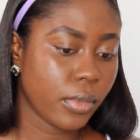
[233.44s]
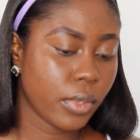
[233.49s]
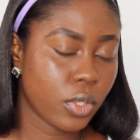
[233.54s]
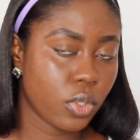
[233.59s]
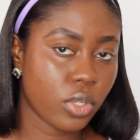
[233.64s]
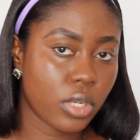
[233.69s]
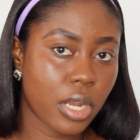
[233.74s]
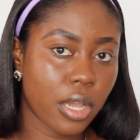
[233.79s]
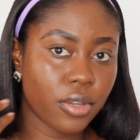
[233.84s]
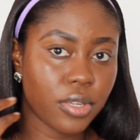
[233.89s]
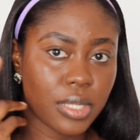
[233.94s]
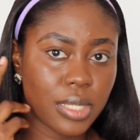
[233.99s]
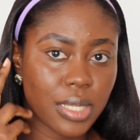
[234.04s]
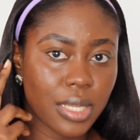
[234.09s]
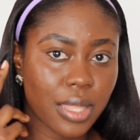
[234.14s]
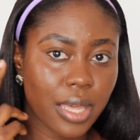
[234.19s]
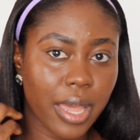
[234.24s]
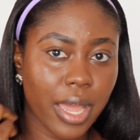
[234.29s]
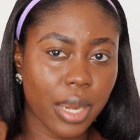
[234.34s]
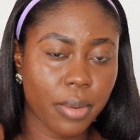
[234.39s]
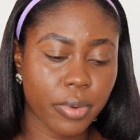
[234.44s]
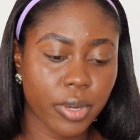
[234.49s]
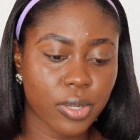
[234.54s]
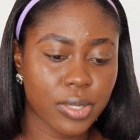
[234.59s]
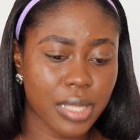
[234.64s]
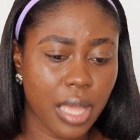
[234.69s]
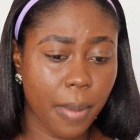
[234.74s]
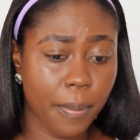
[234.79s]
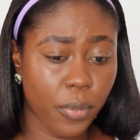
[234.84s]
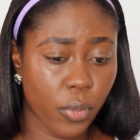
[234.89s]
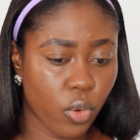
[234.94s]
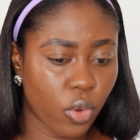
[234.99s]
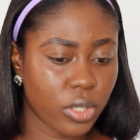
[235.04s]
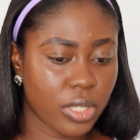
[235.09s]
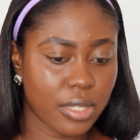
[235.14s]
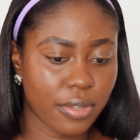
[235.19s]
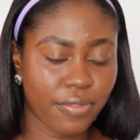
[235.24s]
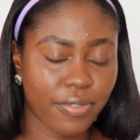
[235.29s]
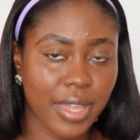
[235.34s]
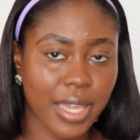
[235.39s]
So now you see the eyebrows are more
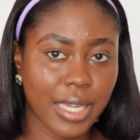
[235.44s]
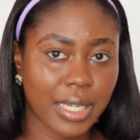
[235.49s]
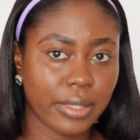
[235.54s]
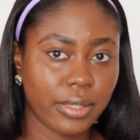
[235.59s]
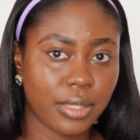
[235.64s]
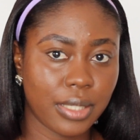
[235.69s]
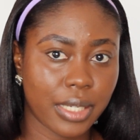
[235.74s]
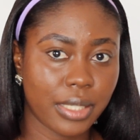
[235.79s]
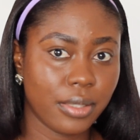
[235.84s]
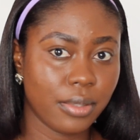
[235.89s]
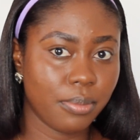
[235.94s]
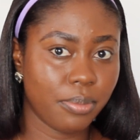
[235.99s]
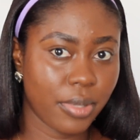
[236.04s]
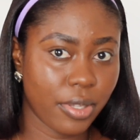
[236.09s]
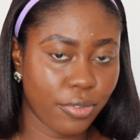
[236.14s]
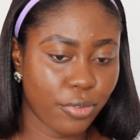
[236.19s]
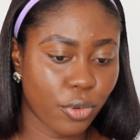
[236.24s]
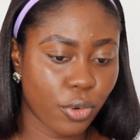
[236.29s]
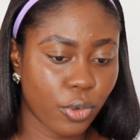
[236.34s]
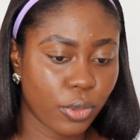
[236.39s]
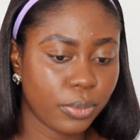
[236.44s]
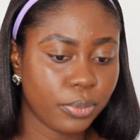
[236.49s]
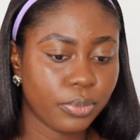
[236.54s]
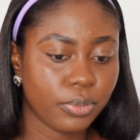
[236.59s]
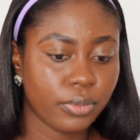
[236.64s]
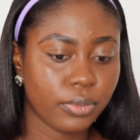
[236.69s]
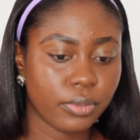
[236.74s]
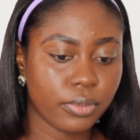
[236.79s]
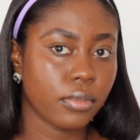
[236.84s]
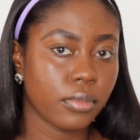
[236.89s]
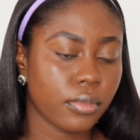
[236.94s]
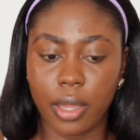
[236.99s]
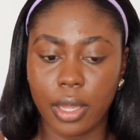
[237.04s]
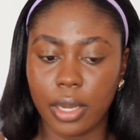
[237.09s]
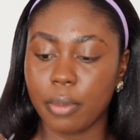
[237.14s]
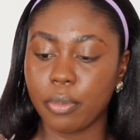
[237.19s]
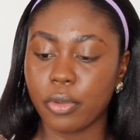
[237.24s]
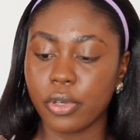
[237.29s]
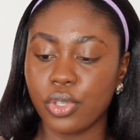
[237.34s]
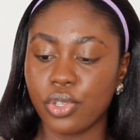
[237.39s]
defined than before.
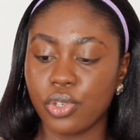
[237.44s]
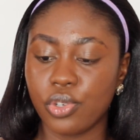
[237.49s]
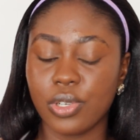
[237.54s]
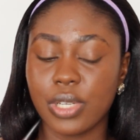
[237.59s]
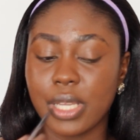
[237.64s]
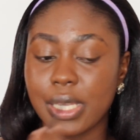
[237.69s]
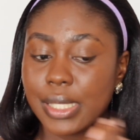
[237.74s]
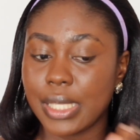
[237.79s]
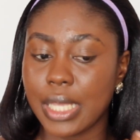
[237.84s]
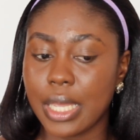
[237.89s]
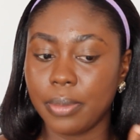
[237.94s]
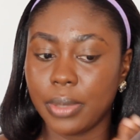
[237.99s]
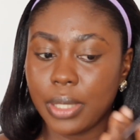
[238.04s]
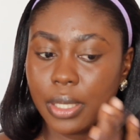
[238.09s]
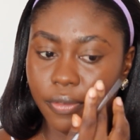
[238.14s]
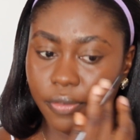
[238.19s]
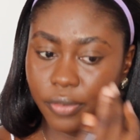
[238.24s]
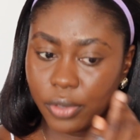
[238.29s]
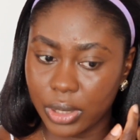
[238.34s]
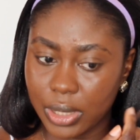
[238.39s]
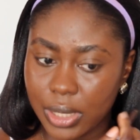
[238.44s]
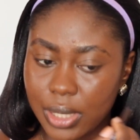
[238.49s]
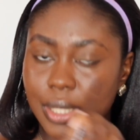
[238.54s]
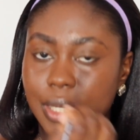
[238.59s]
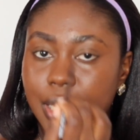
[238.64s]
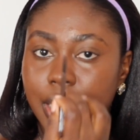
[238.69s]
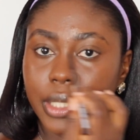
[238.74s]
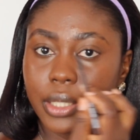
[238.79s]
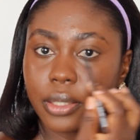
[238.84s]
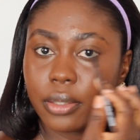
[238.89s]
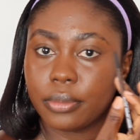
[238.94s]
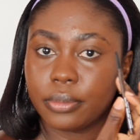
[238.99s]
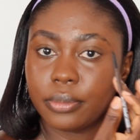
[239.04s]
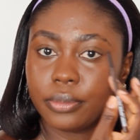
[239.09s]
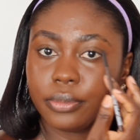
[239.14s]
And I'm going to do the same thing for this side.